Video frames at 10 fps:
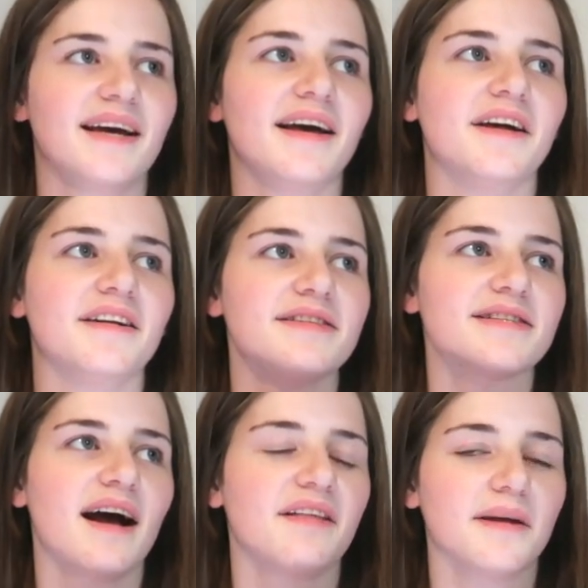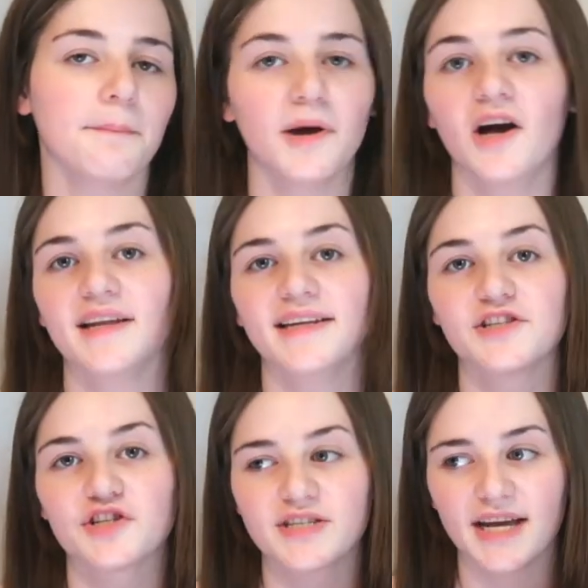And I think
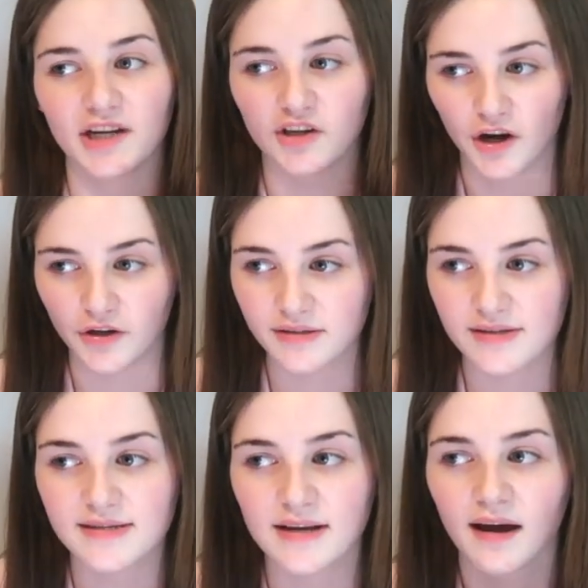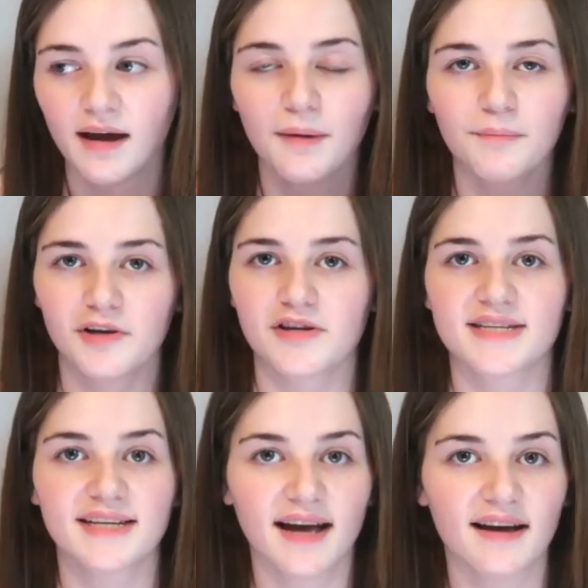Merlin should take notes,
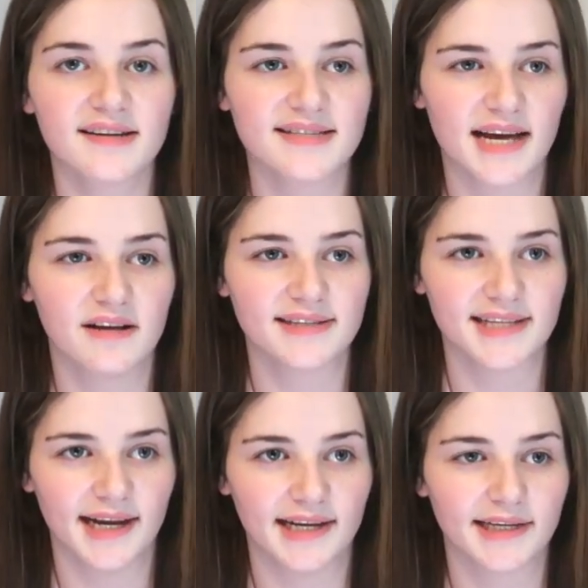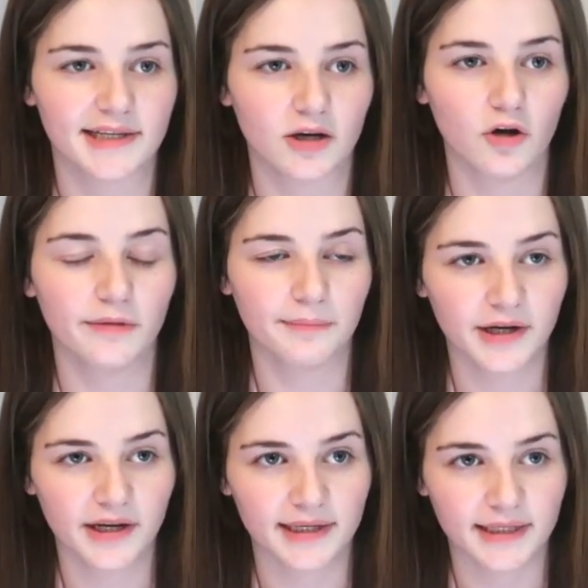because it kind of sounds like on the
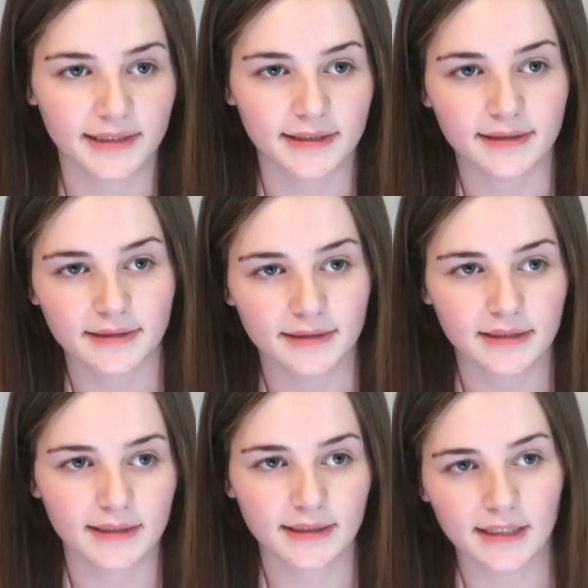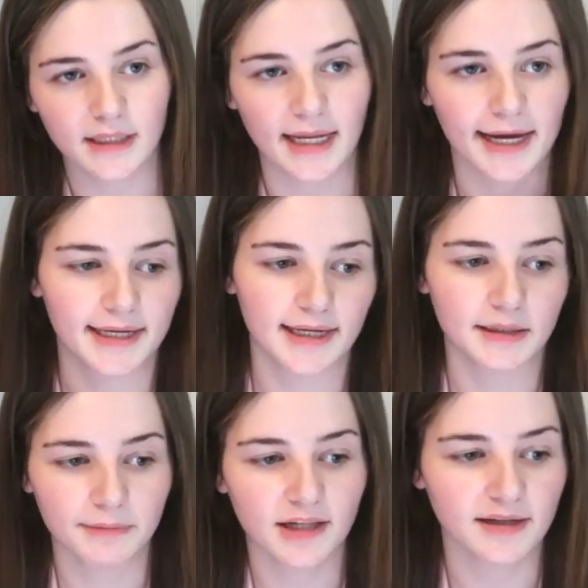Merlin, like
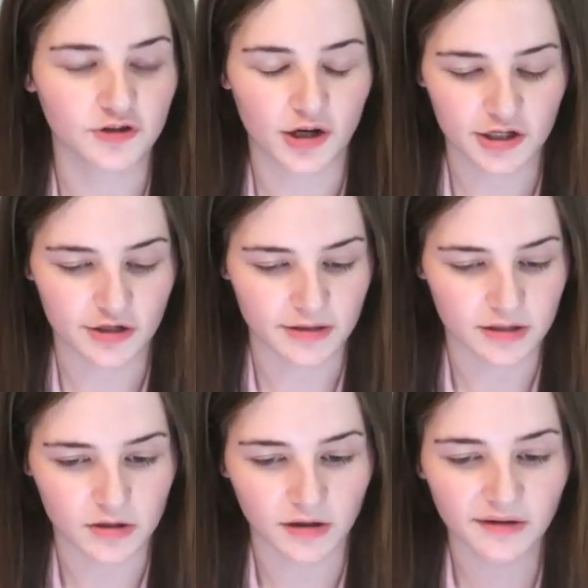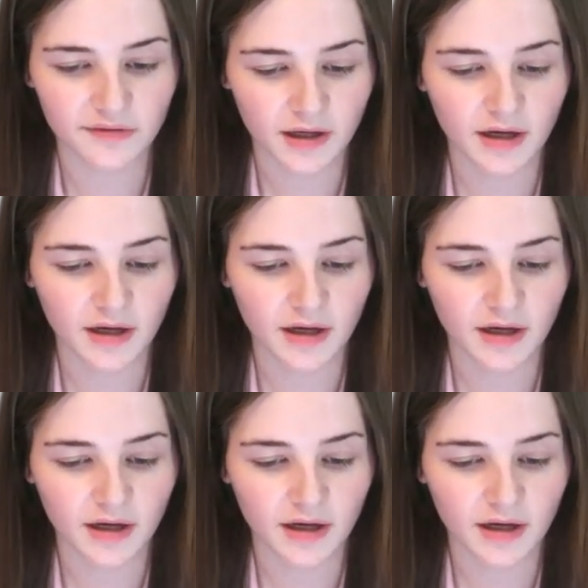in the Merlin attractions and stuff,